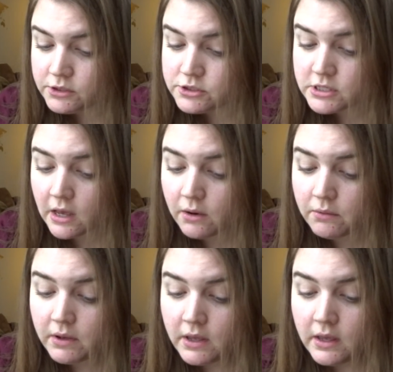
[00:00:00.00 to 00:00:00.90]

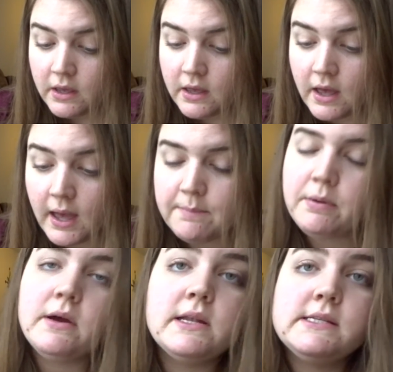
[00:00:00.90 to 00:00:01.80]
So I
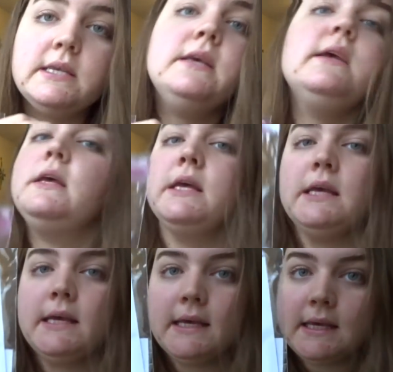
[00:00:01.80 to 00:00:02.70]
put
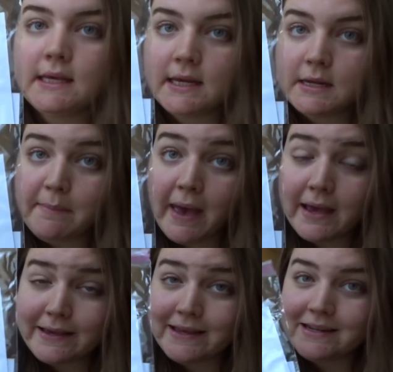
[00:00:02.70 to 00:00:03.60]
in a
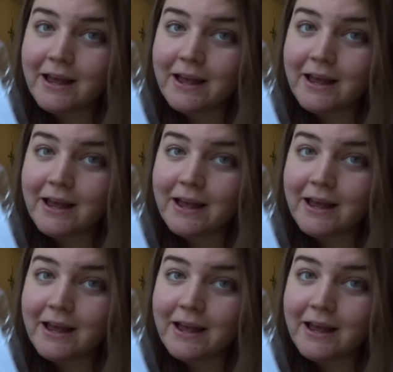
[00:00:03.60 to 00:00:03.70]
baggie.